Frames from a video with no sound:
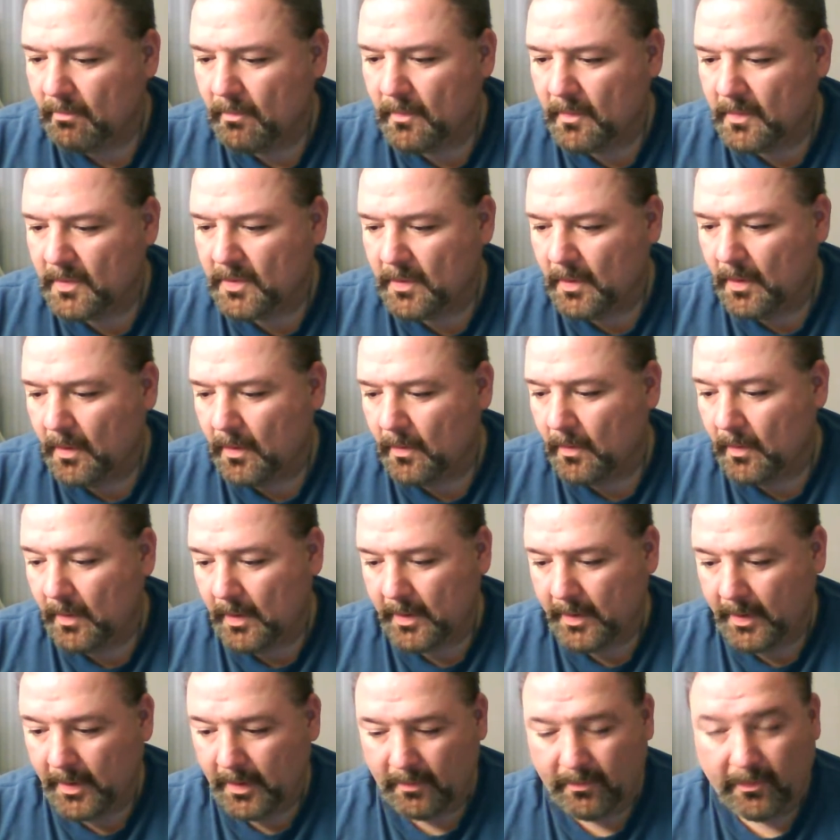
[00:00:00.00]
So
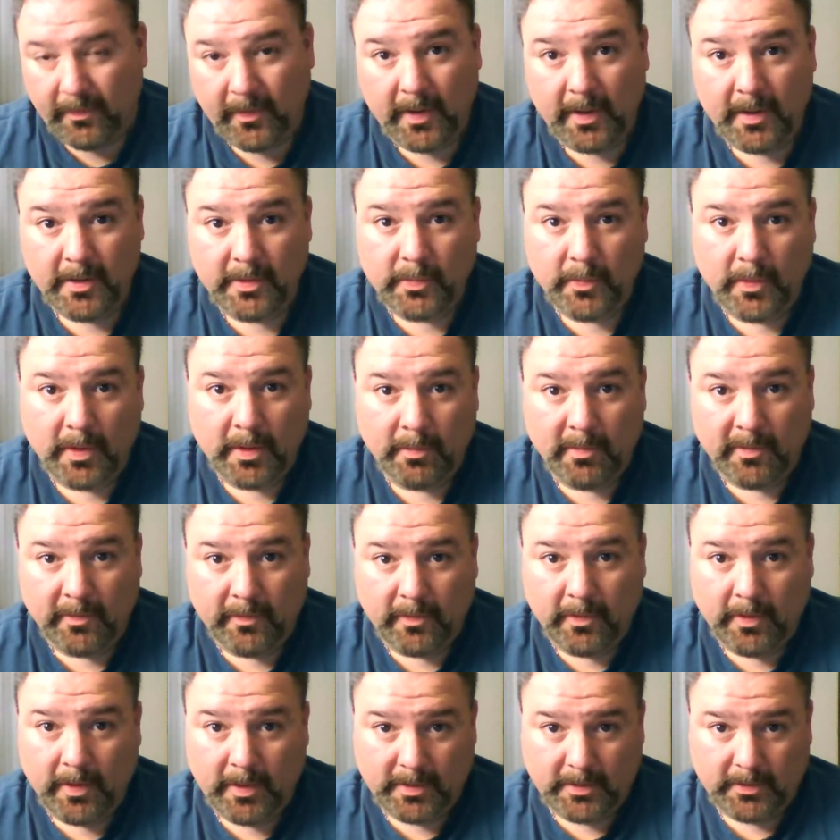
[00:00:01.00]
I got to finish one
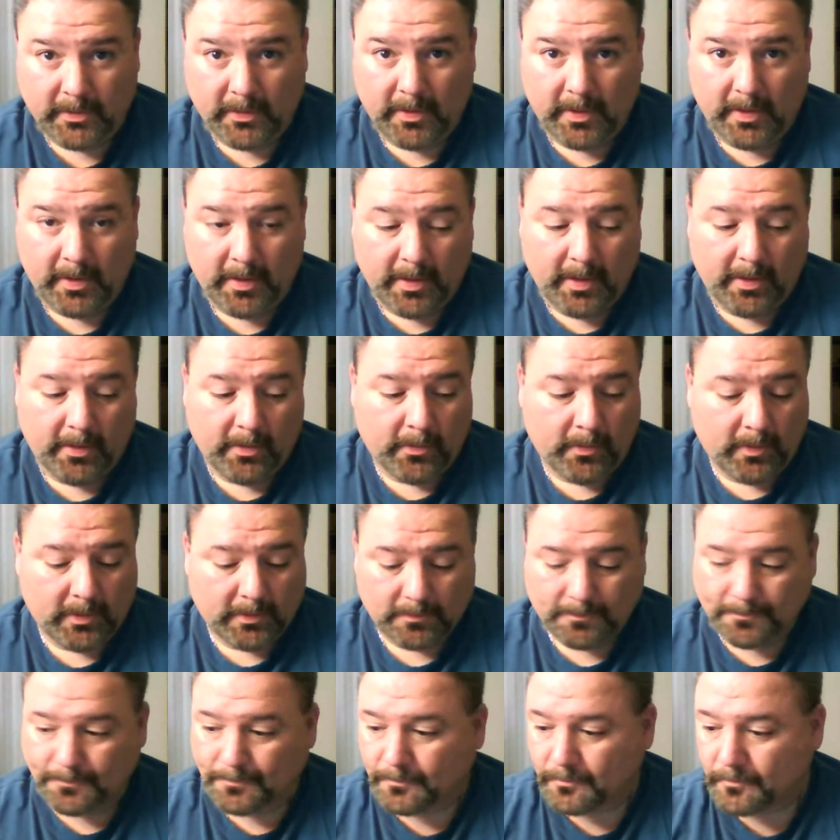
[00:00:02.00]
before I start another one.
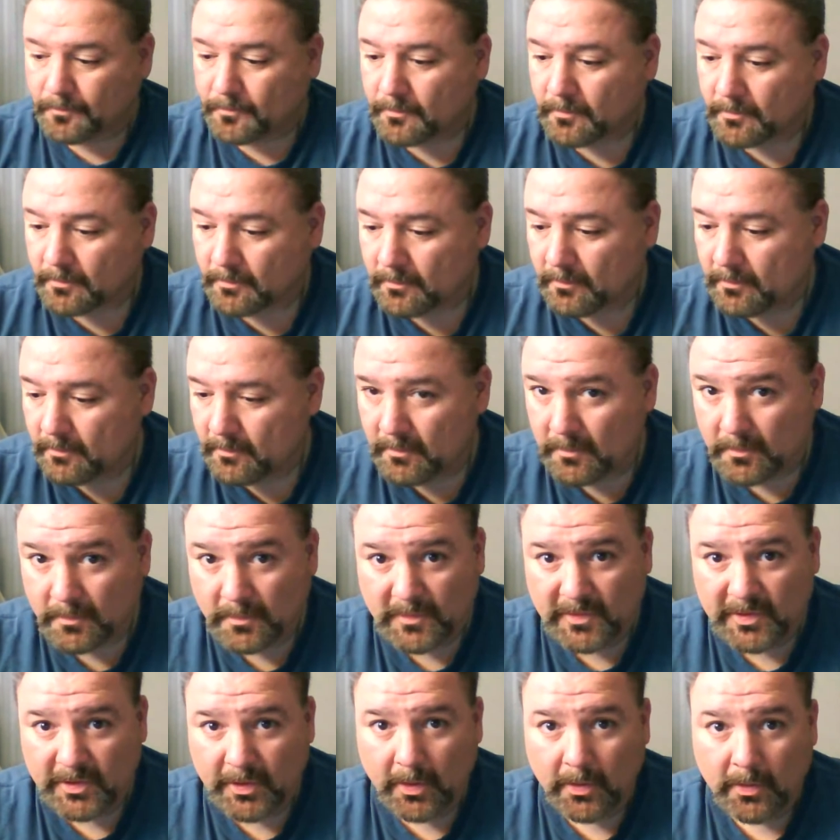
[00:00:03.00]

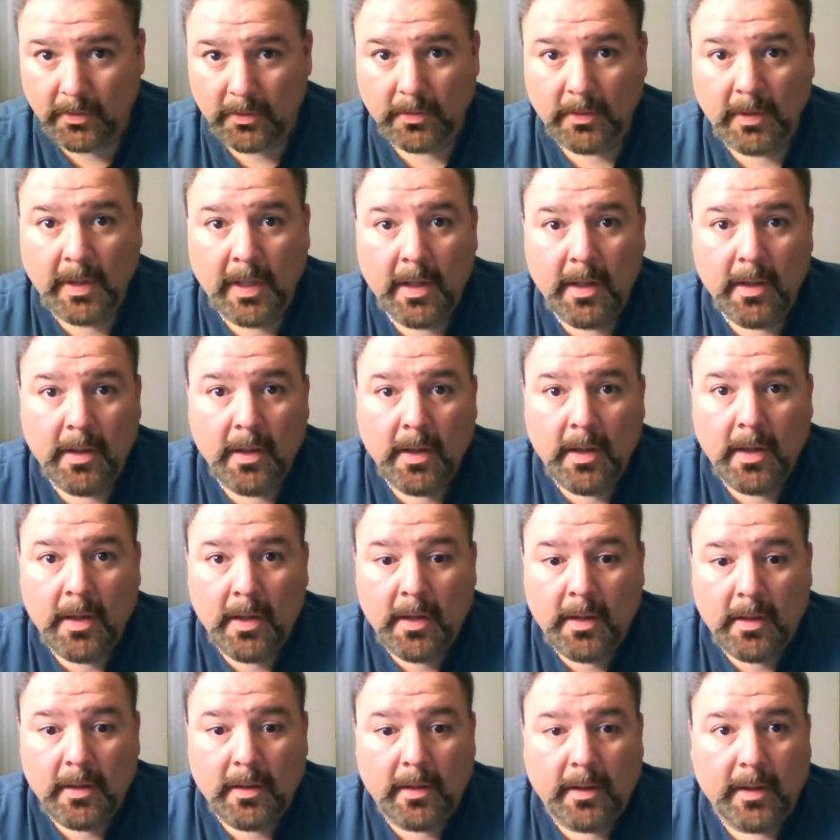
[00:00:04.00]
So
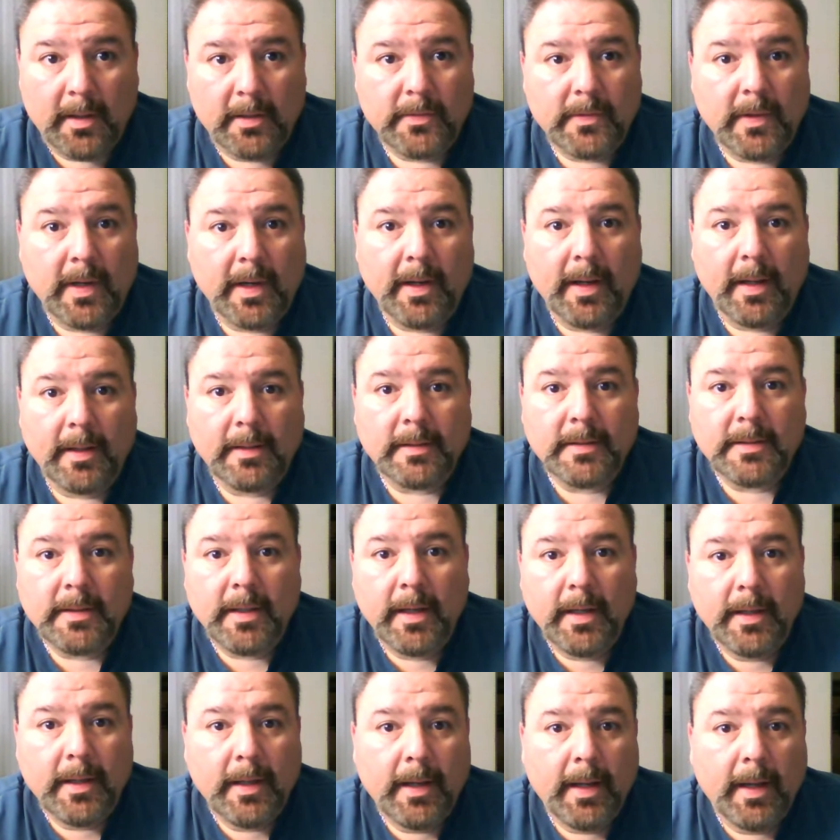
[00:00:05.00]
that's what I got to
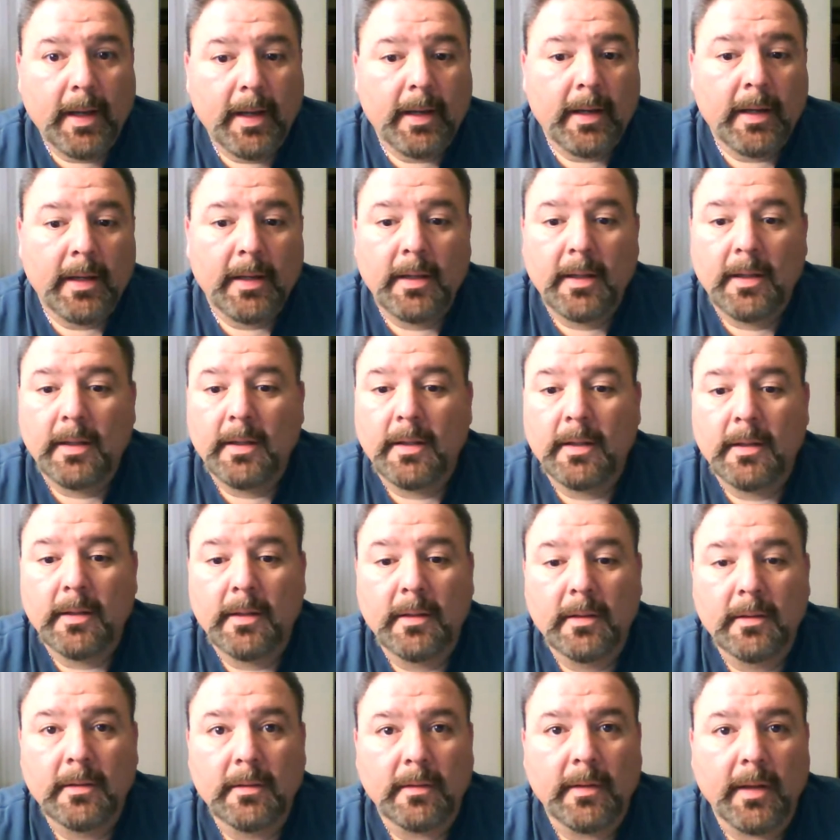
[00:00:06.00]
say today.
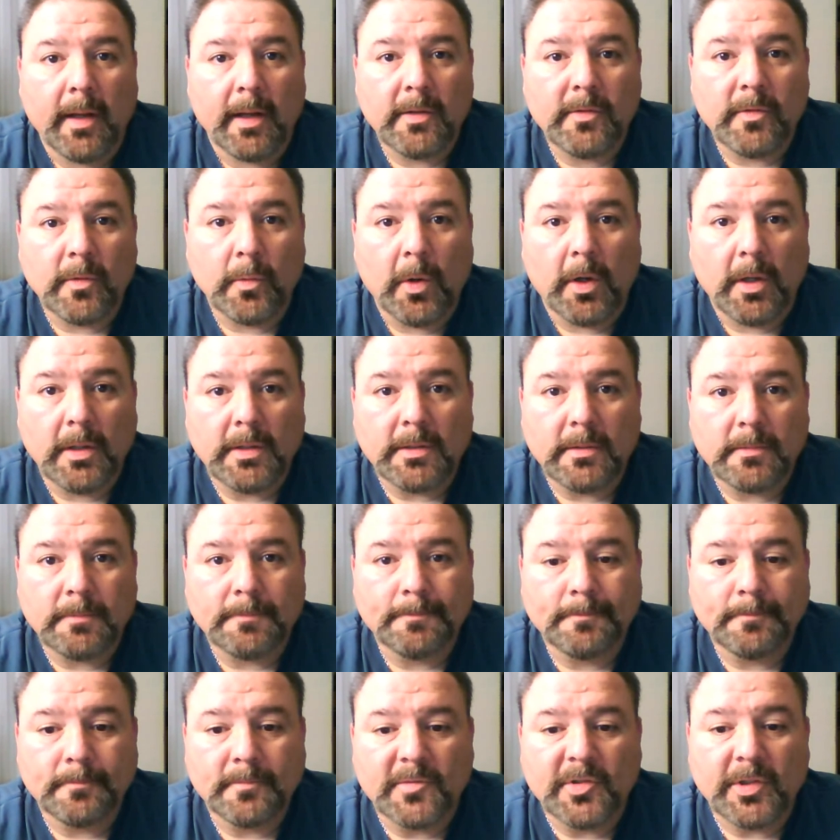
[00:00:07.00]
Thanks for watching.
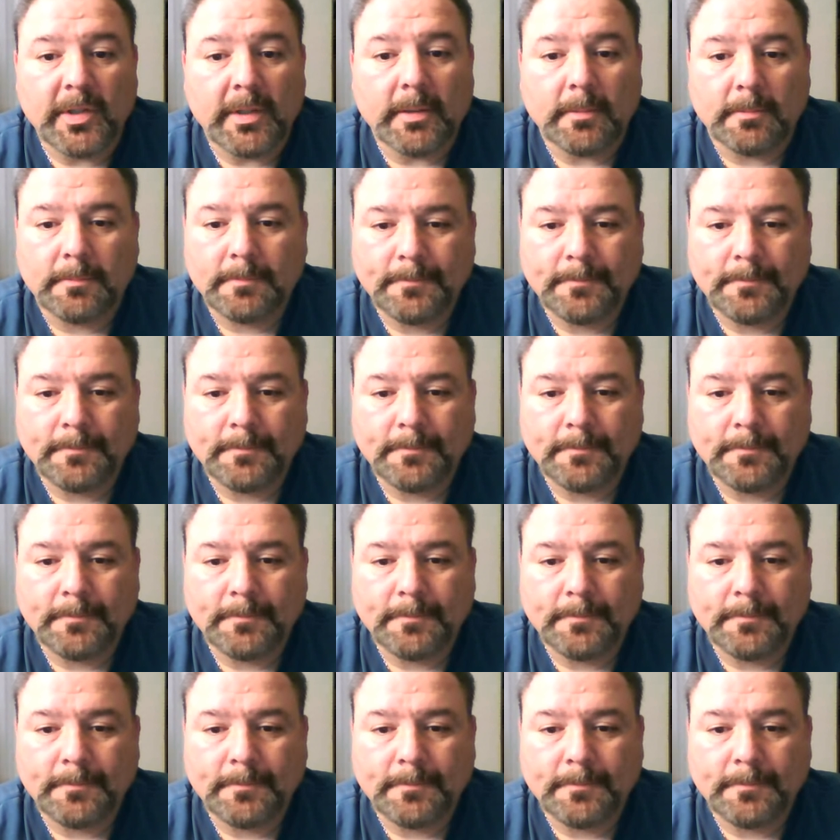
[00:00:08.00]
See ya.